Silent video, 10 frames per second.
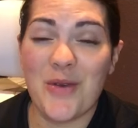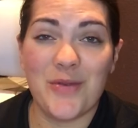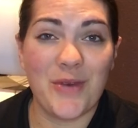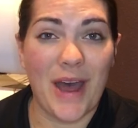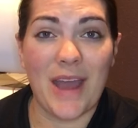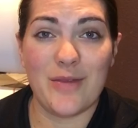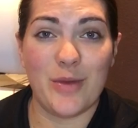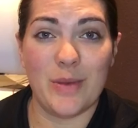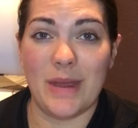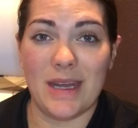5
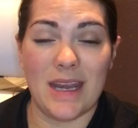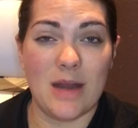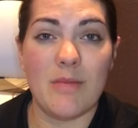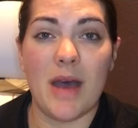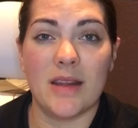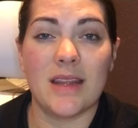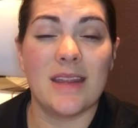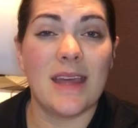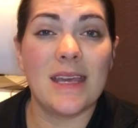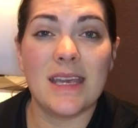women in a month,
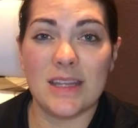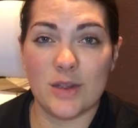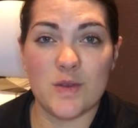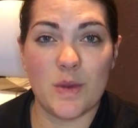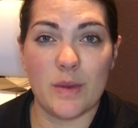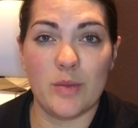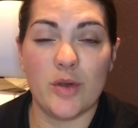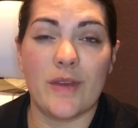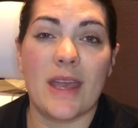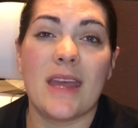and they can get those women
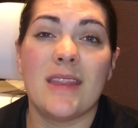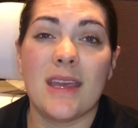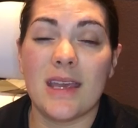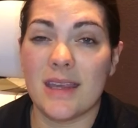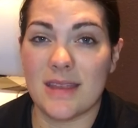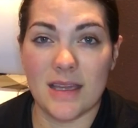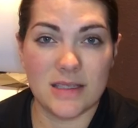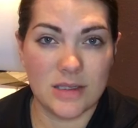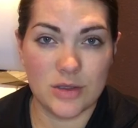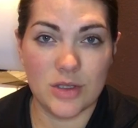moving, and they can get that
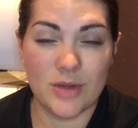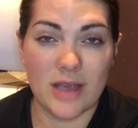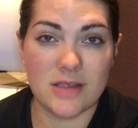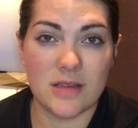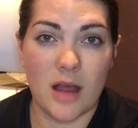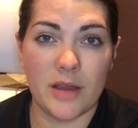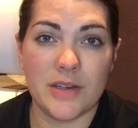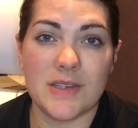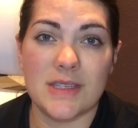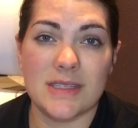
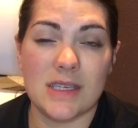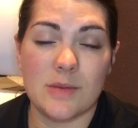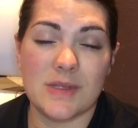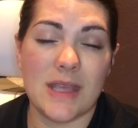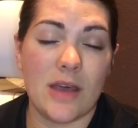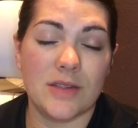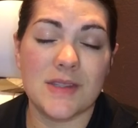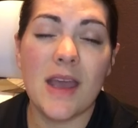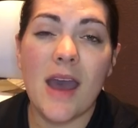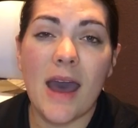$2,000 in team
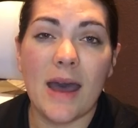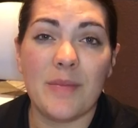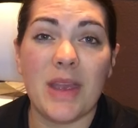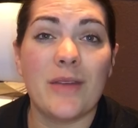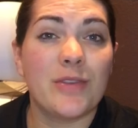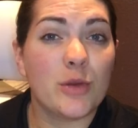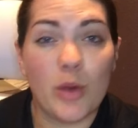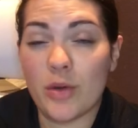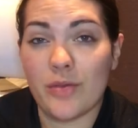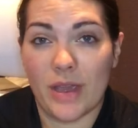sales if they're
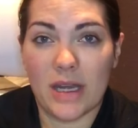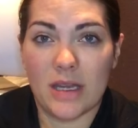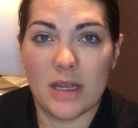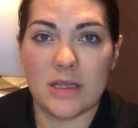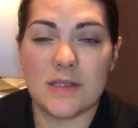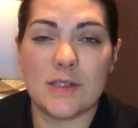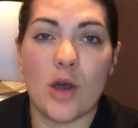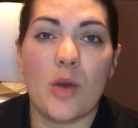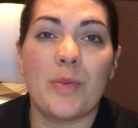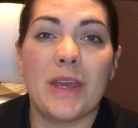motivated. And
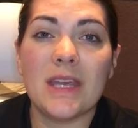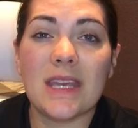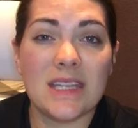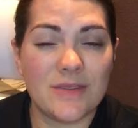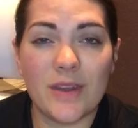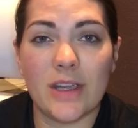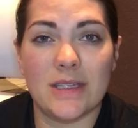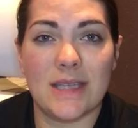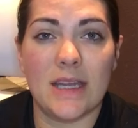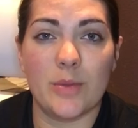so pink is very
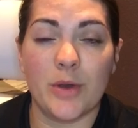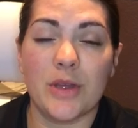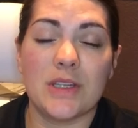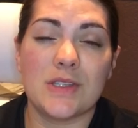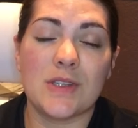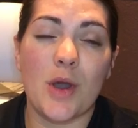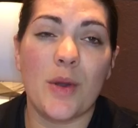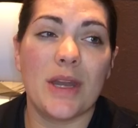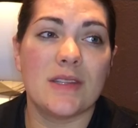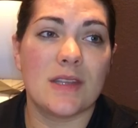attainable, and
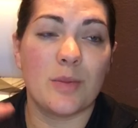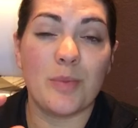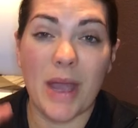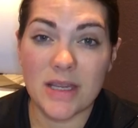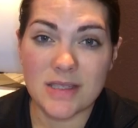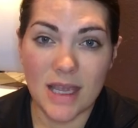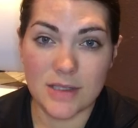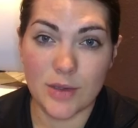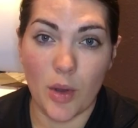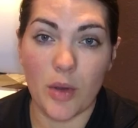so it is a
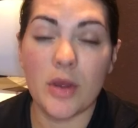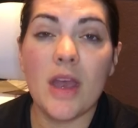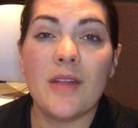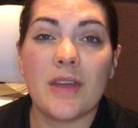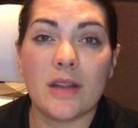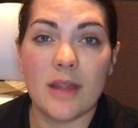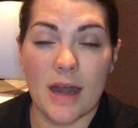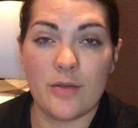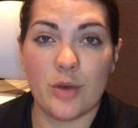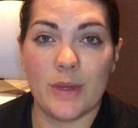bite-sized goal that a
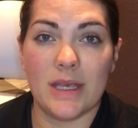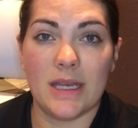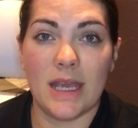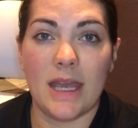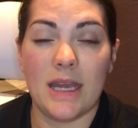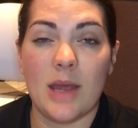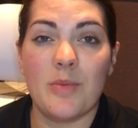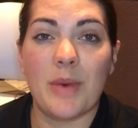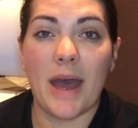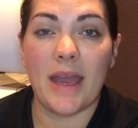lot of women can hit.
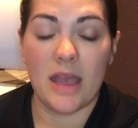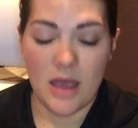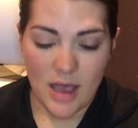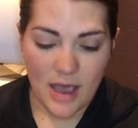And by